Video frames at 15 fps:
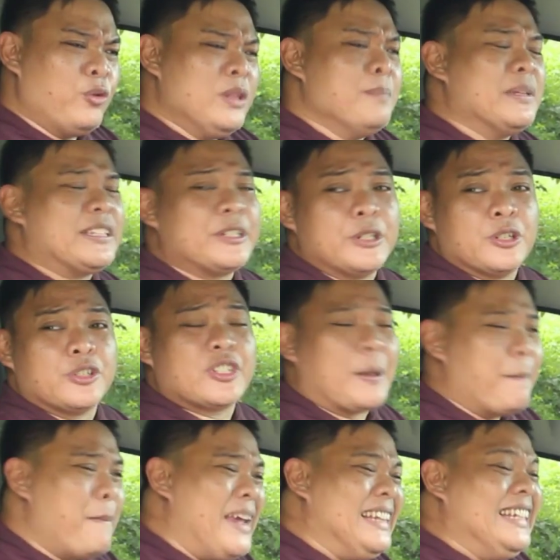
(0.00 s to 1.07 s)
materials are
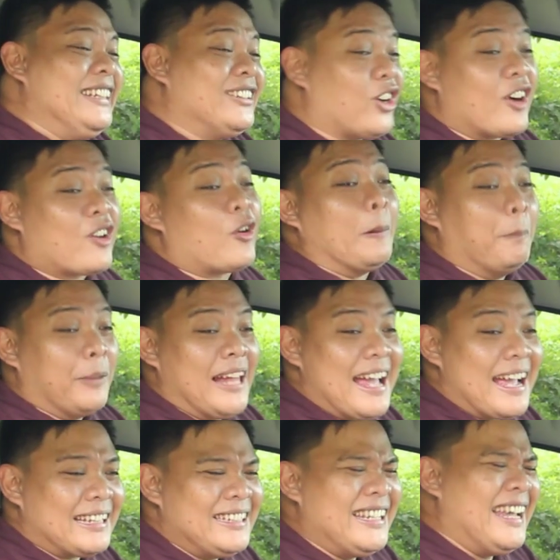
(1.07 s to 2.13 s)
mainly dark or black, you
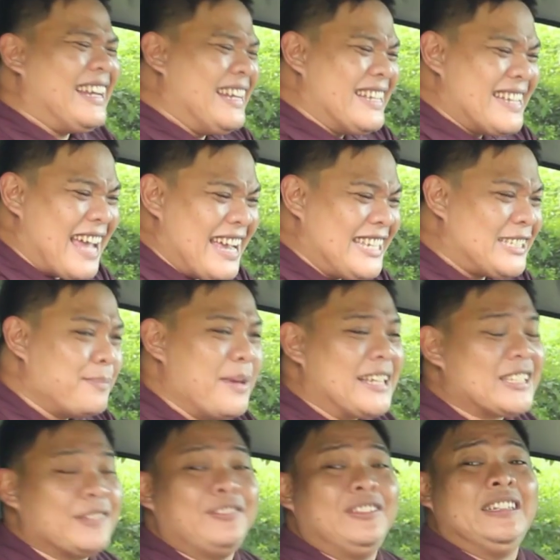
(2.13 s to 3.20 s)
get a nice mix of
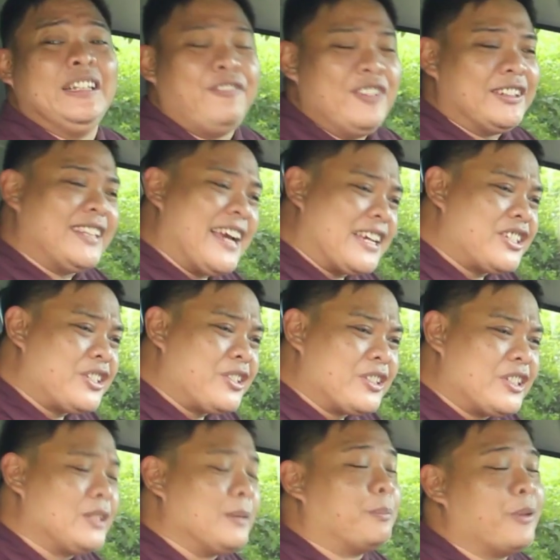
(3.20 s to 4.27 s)
different textures to
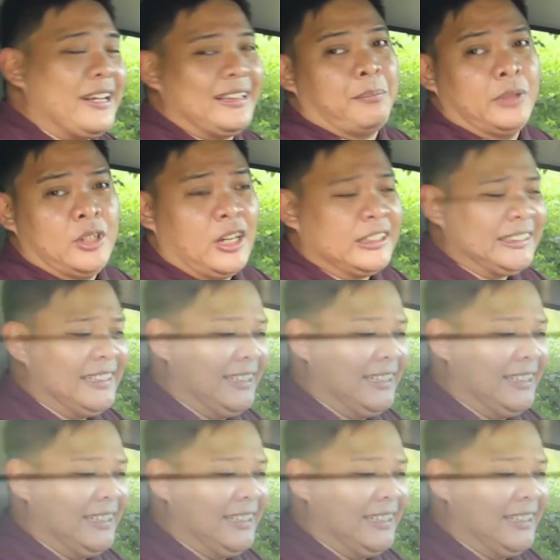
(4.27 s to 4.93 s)
break the monotony.